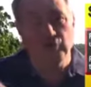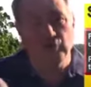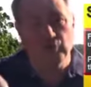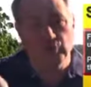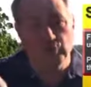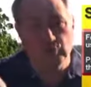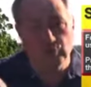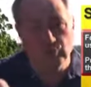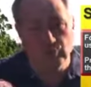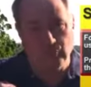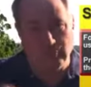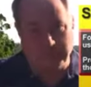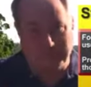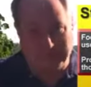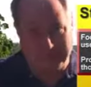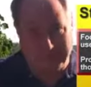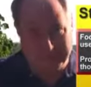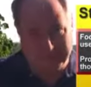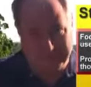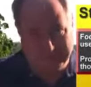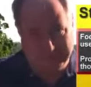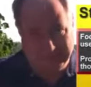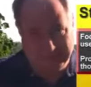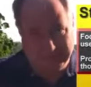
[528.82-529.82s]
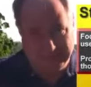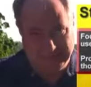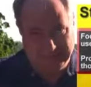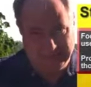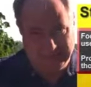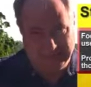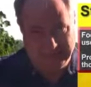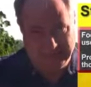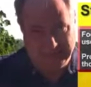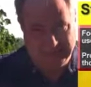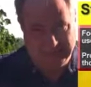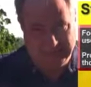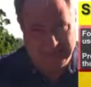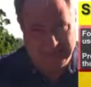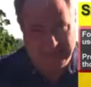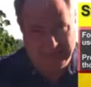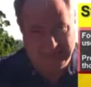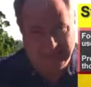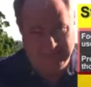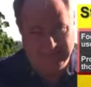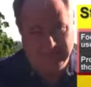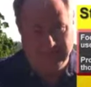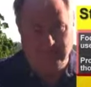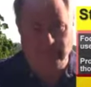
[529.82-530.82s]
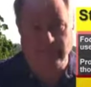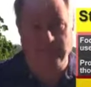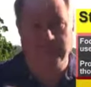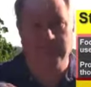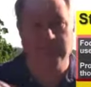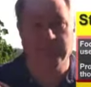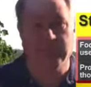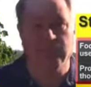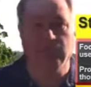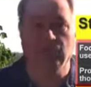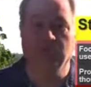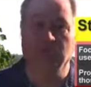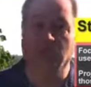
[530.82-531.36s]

do that, we improve